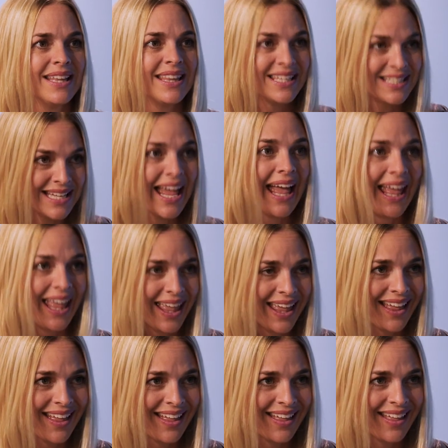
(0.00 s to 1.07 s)
the day
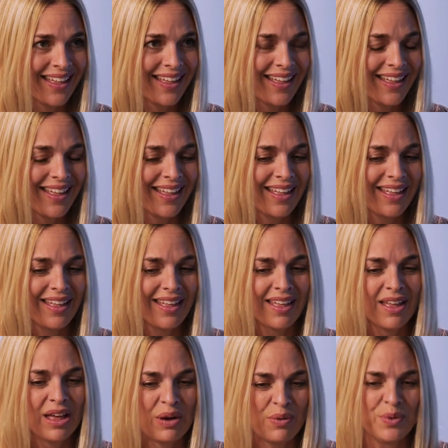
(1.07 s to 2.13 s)

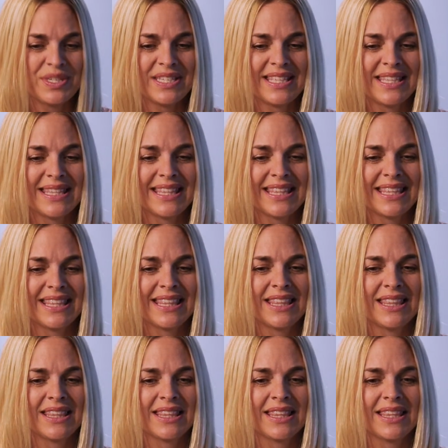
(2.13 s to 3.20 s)
was
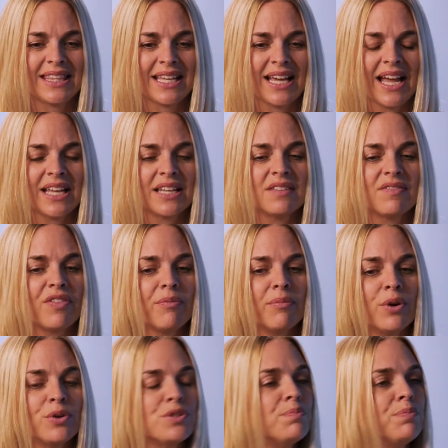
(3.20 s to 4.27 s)
kind of the
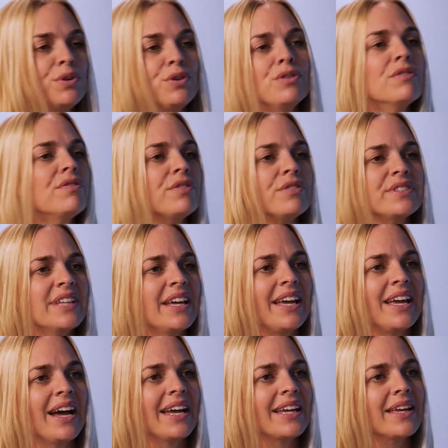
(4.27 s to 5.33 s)
most beautiful
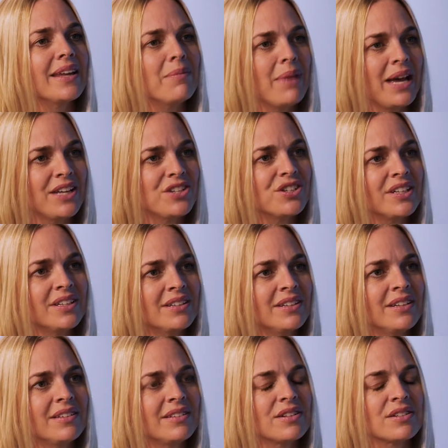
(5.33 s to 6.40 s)
day I can imagine.
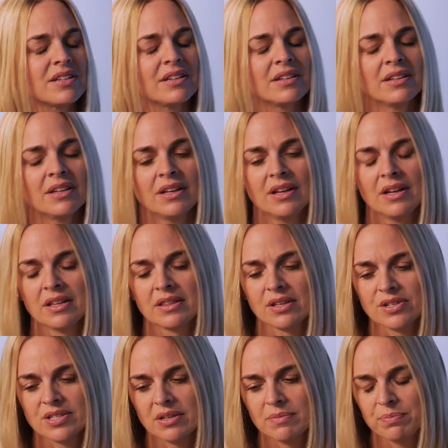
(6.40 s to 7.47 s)

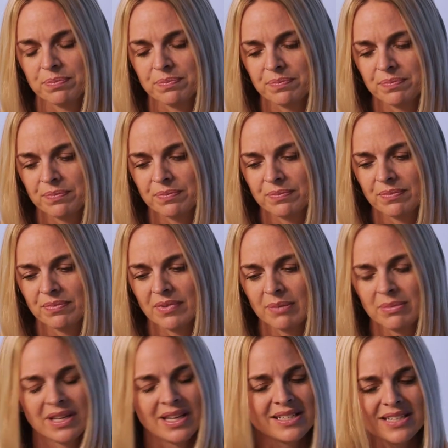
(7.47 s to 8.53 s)
Mm-hmm. I
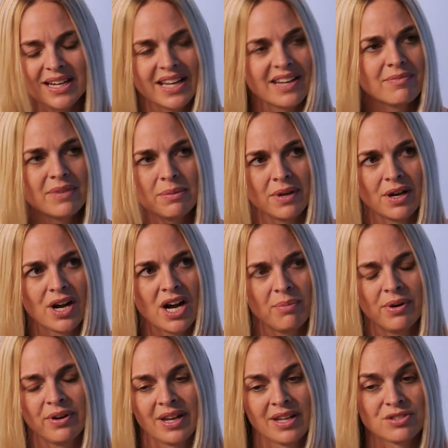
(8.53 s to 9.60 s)
mean, that's kind of maybe a
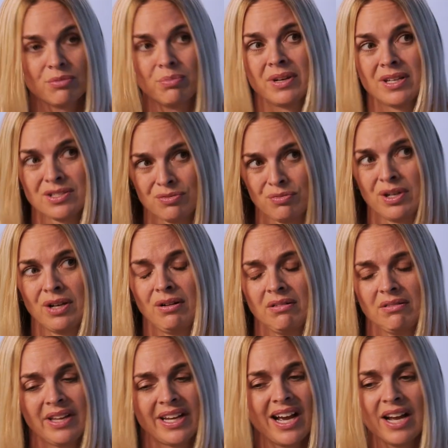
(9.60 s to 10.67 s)
cop-out answer, but it's real.
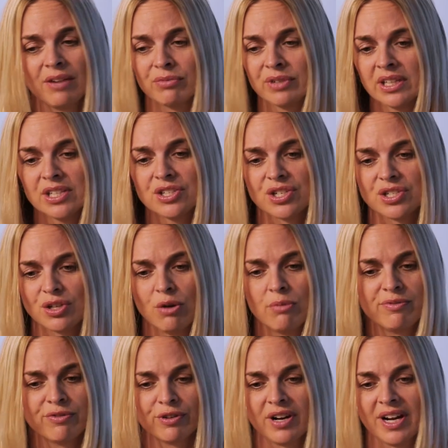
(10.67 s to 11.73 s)
I really just hope
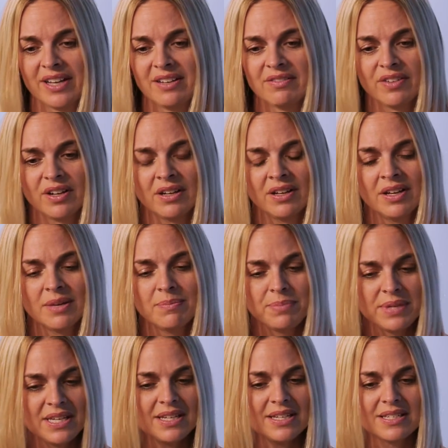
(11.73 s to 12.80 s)
for kind of a
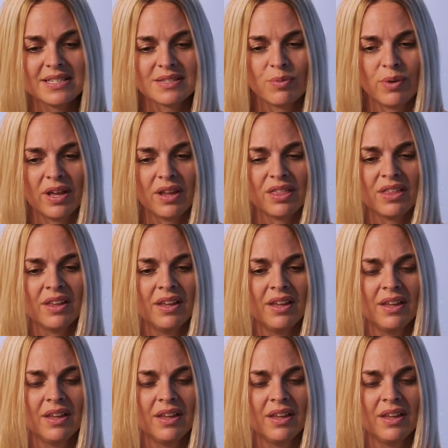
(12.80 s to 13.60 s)
peace with